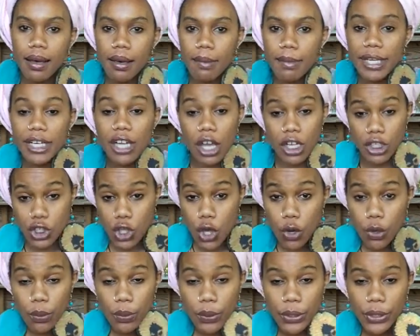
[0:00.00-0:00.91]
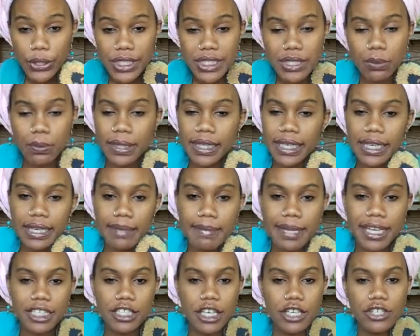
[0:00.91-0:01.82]
in October. It's a weekend
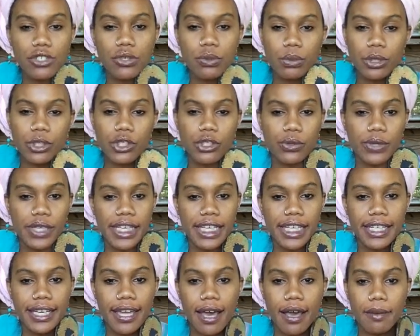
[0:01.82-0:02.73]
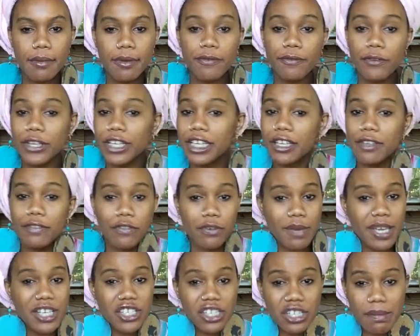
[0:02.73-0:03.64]
meditation retreat. For any
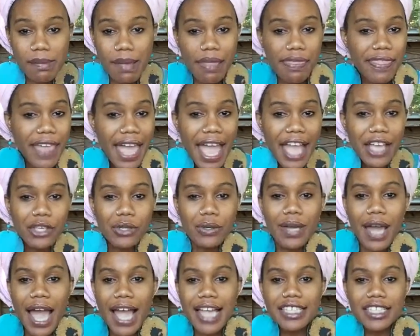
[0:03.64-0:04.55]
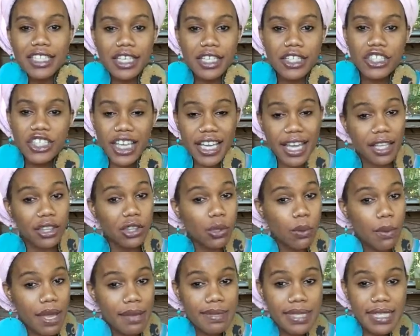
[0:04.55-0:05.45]
information about that, you guys can check out the
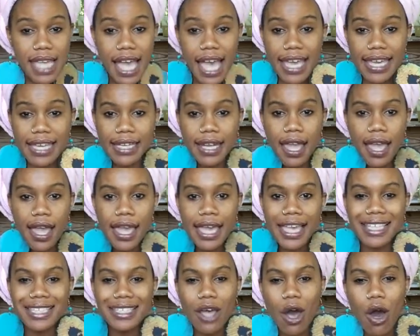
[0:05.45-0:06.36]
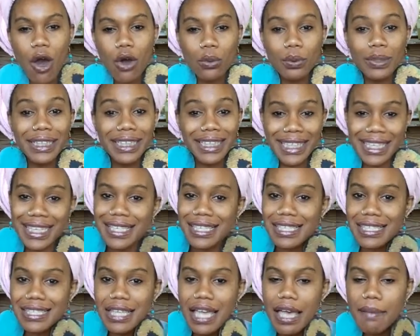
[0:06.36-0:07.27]
website. It's called
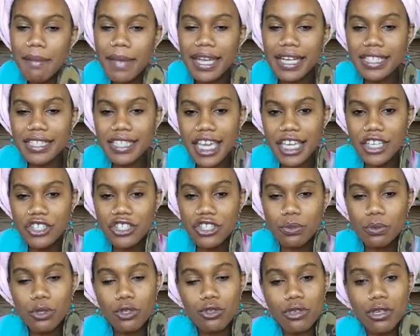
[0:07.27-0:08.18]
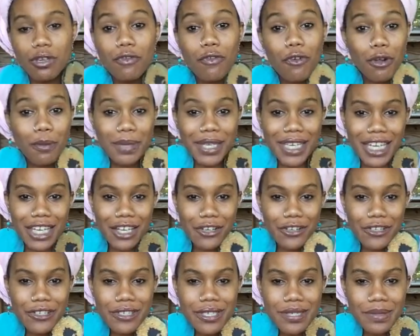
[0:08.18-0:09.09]
Release, a Meditation Retreat for
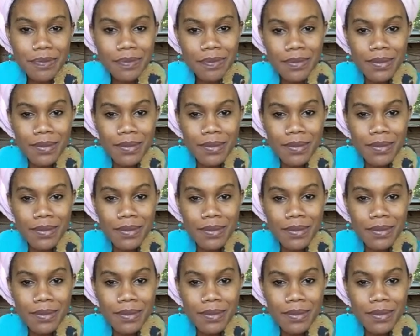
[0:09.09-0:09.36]
Beginners.